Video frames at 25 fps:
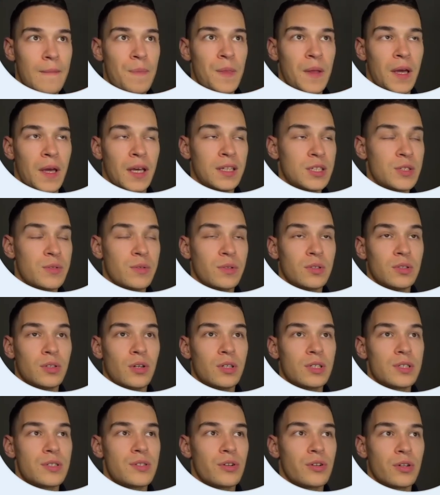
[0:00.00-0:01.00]
And this will
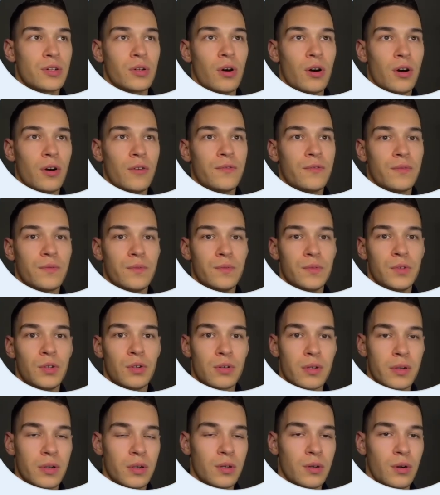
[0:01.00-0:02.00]
not turn off
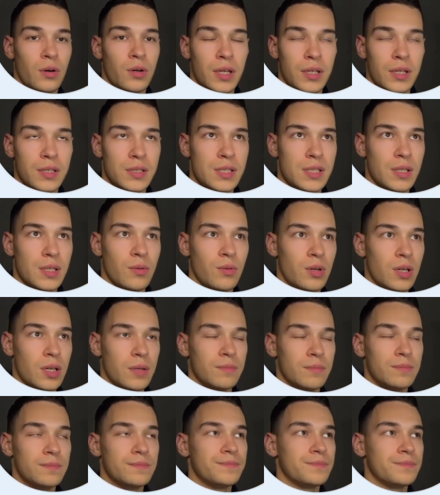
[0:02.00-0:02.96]
your audience or